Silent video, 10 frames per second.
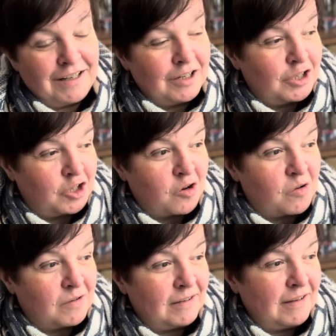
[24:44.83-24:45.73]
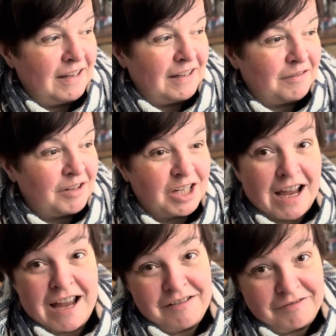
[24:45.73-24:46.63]
shawl, which
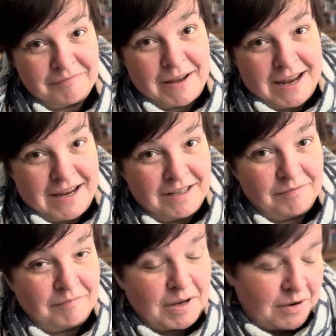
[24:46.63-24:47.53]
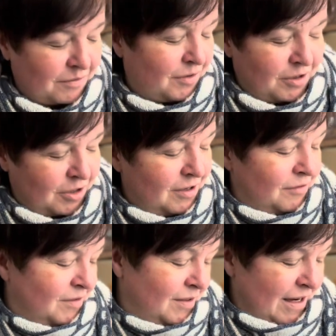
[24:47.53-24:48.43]
I've made my own version. You've
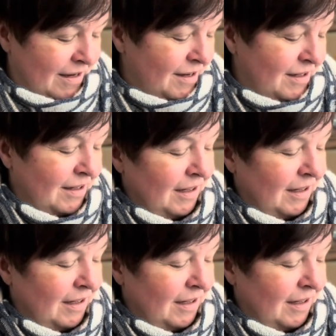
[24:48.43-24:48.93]
seen it,